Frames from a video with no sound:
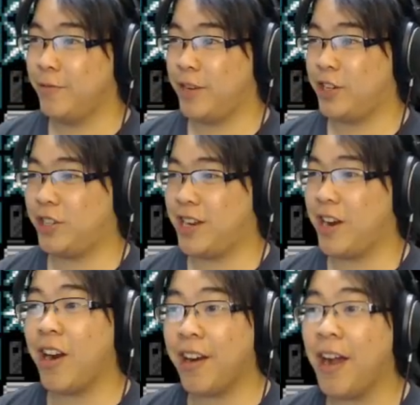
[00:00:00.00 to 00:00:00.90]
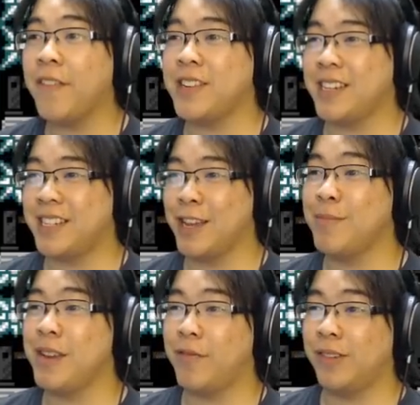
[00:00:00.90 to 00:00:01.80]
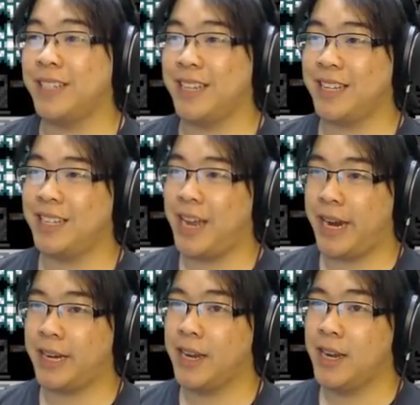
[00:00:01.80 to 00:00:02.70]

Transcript: which there are obviously some differences, like